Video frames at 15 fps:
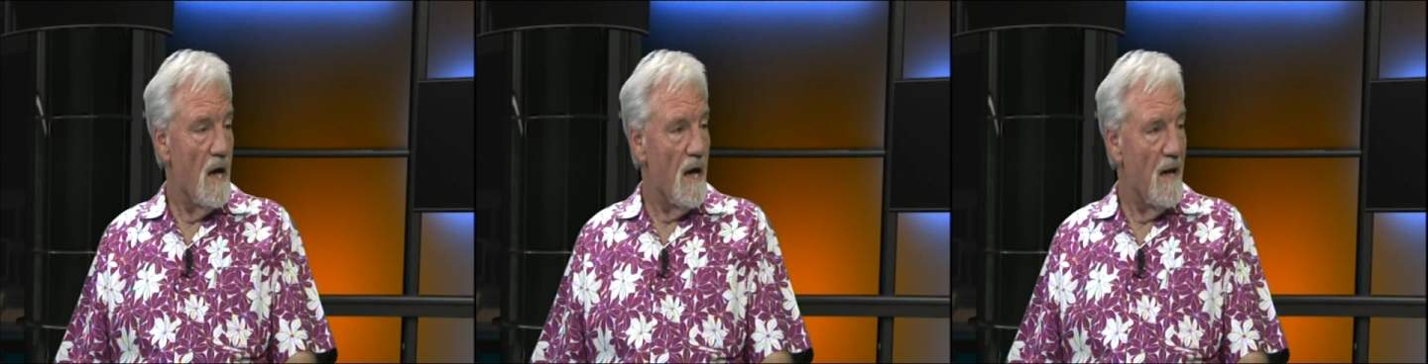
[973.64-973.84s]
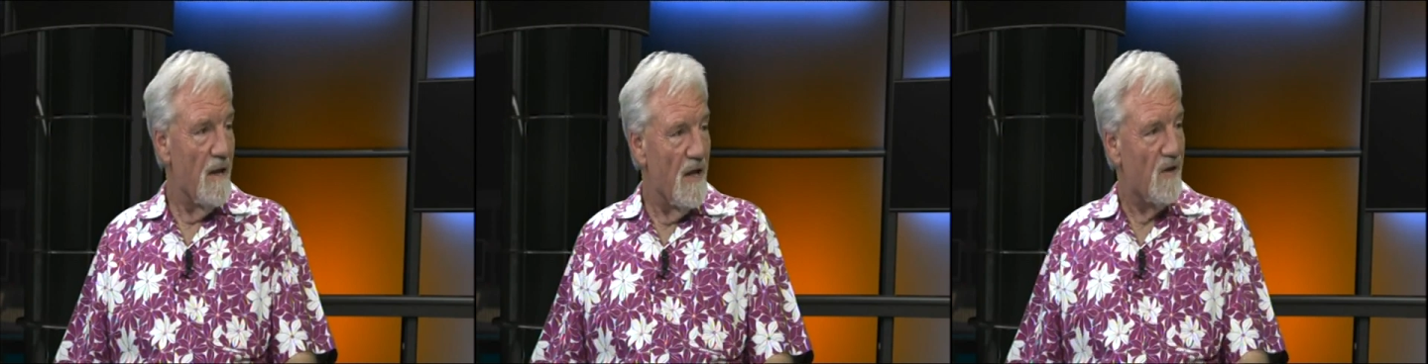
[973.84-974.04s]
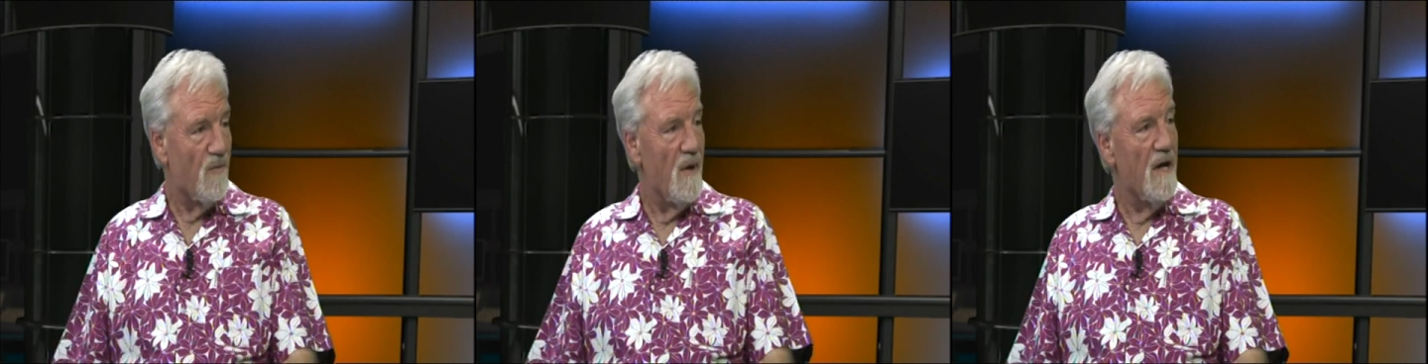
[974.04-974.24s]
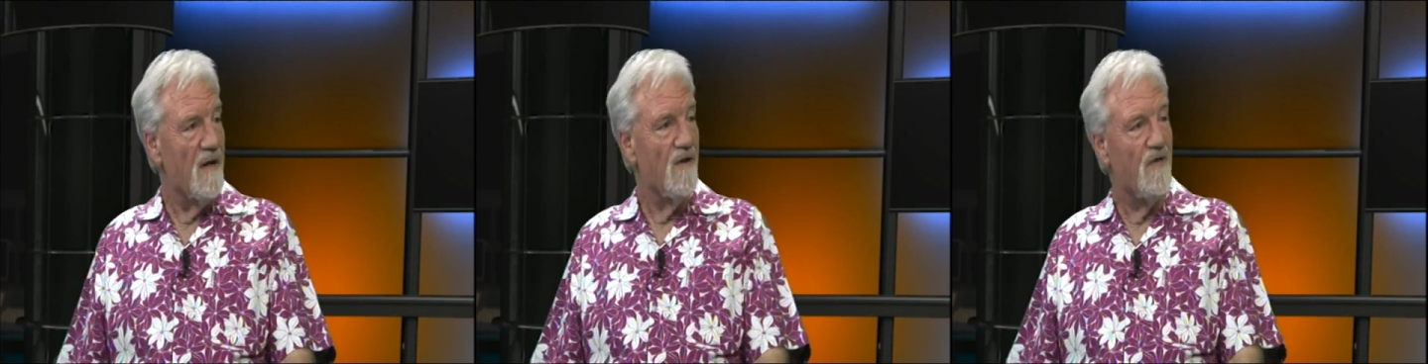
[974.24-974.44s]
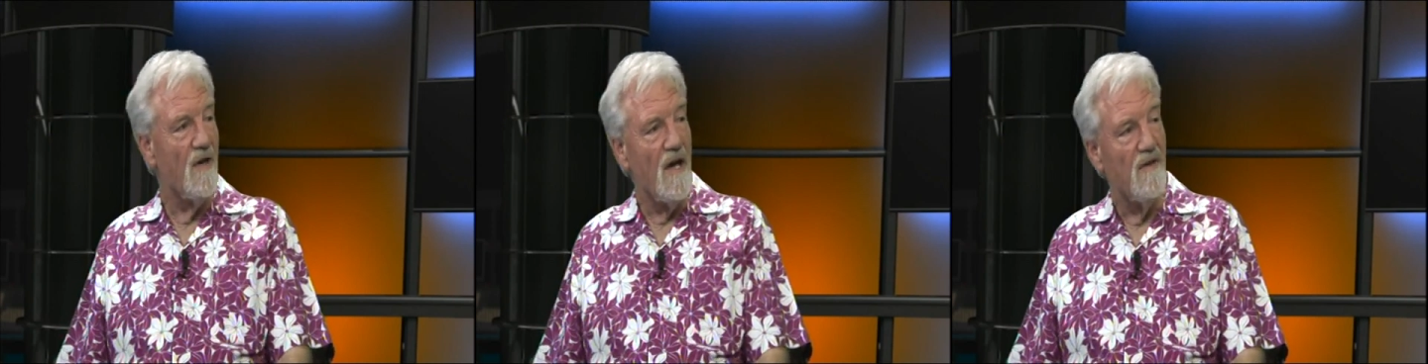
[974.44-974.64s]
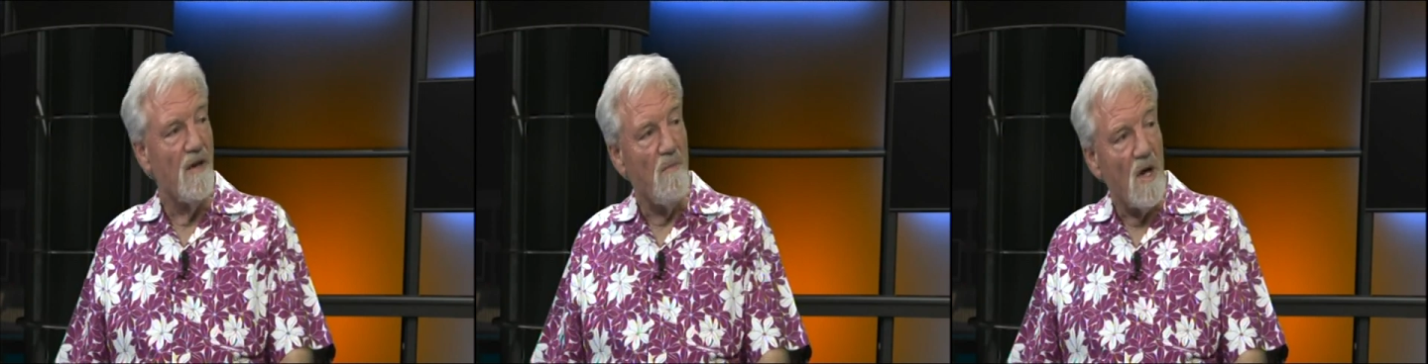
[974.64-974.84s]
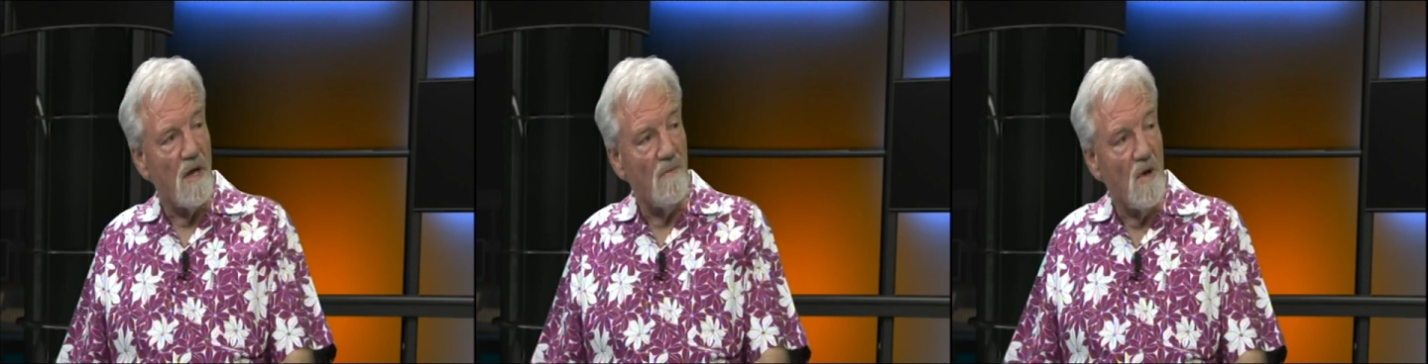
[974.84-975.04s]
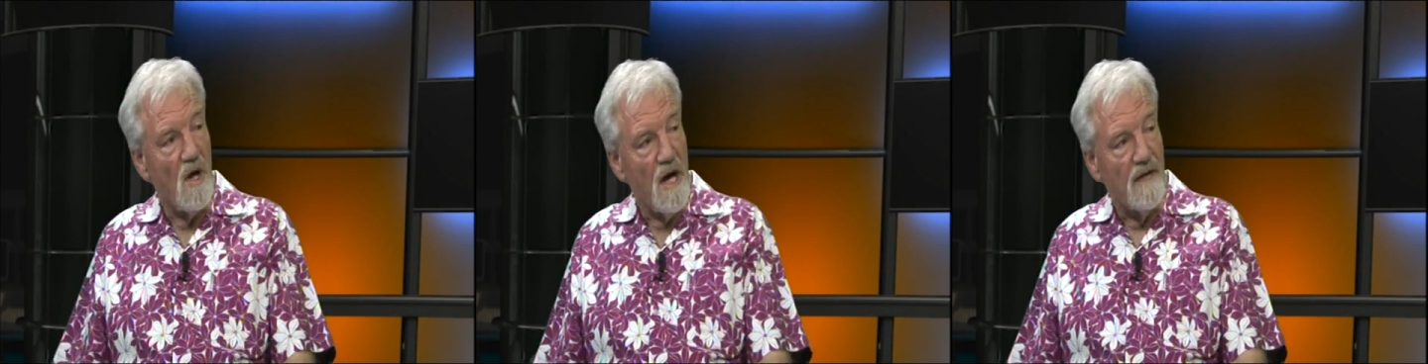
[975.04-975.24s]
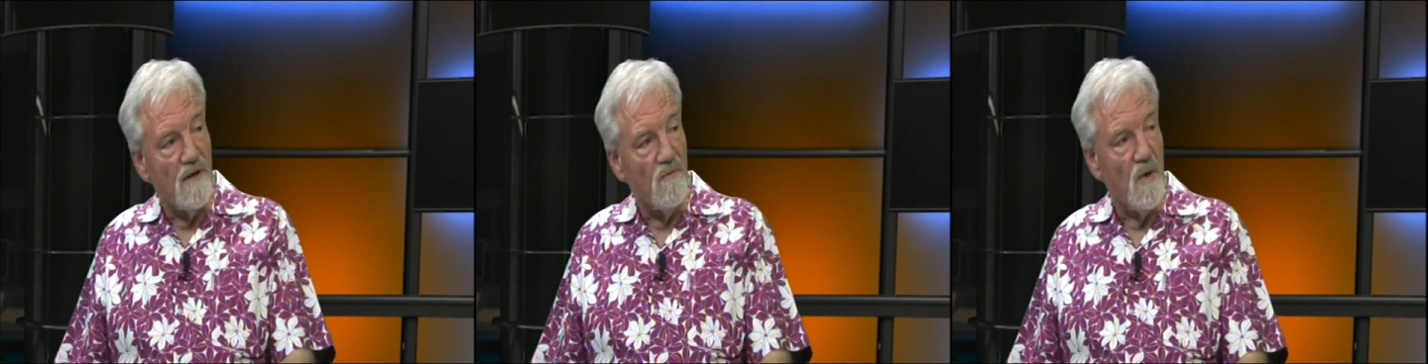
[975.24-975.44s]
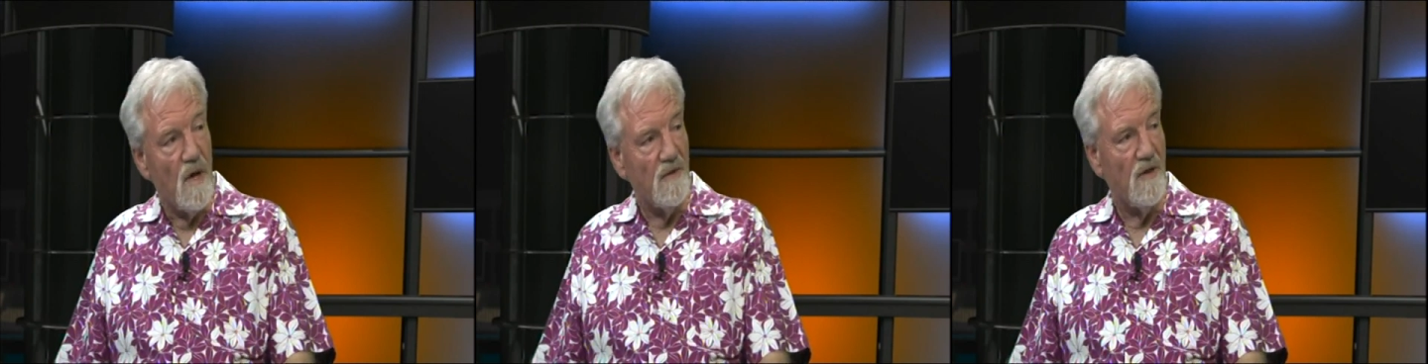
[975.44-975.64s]
unless we understand the bottom line
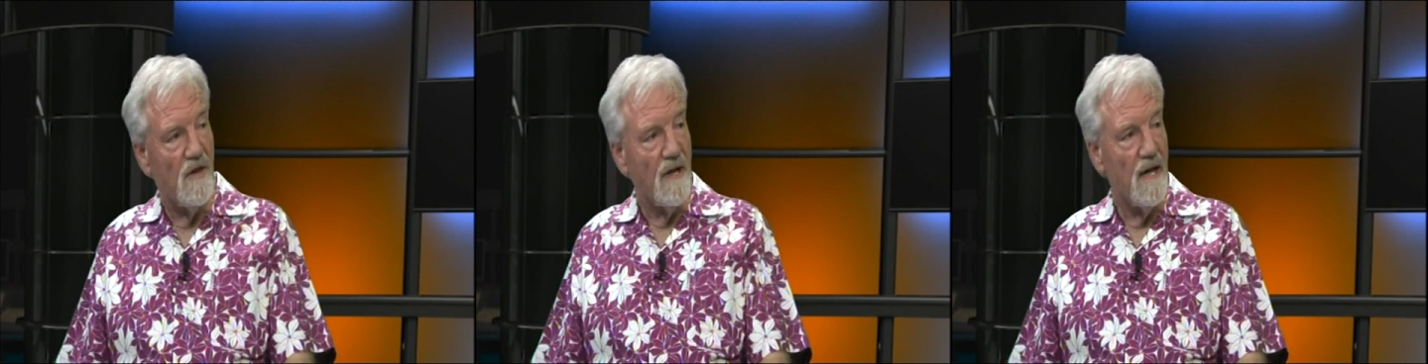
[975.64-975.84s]
of what they're